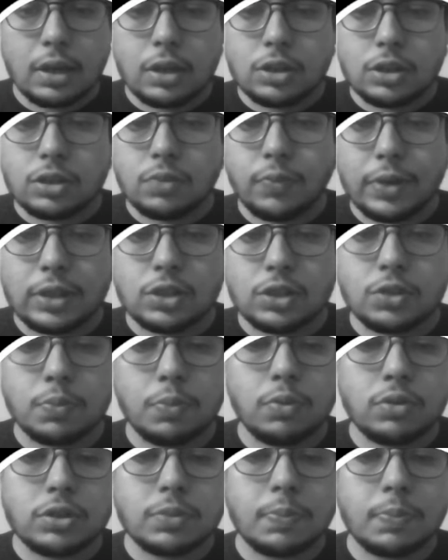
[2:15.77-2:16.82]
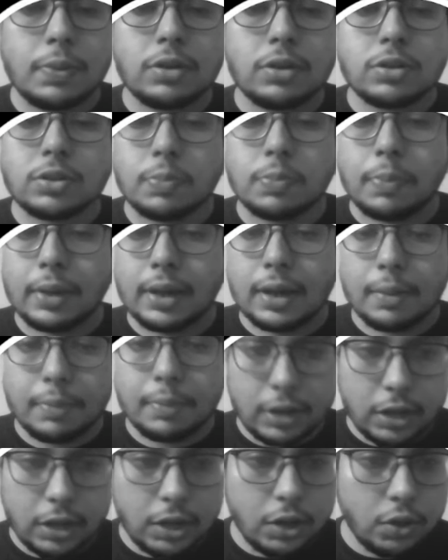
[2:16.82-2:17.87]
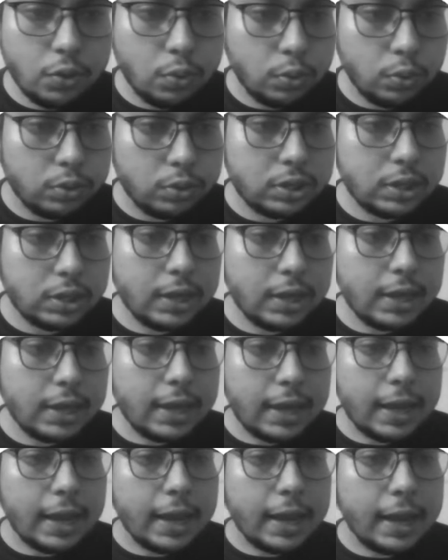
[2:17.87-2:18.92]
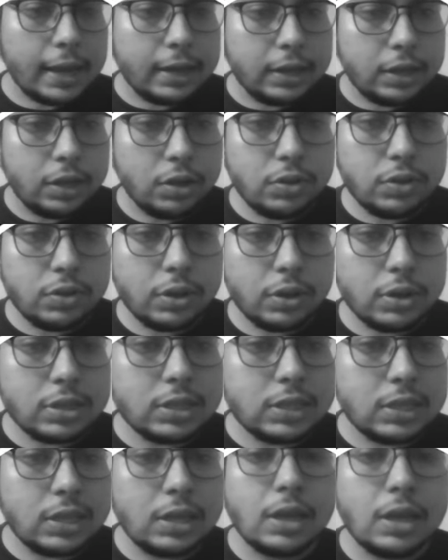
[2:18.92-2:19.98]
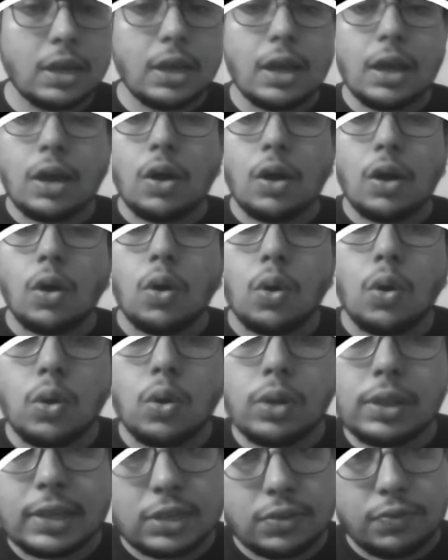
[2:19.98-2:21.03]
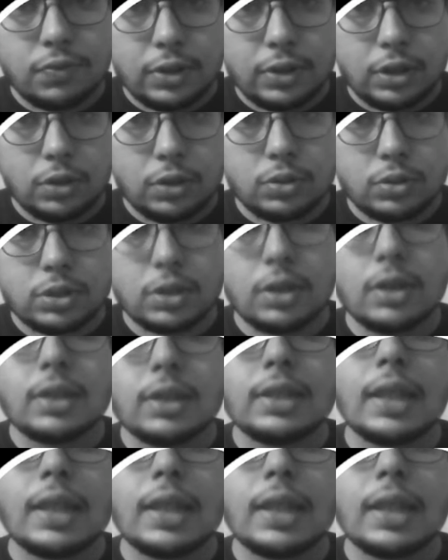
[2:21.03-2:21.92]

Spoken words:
when sports players become heroes, and here you can see all these videos. Now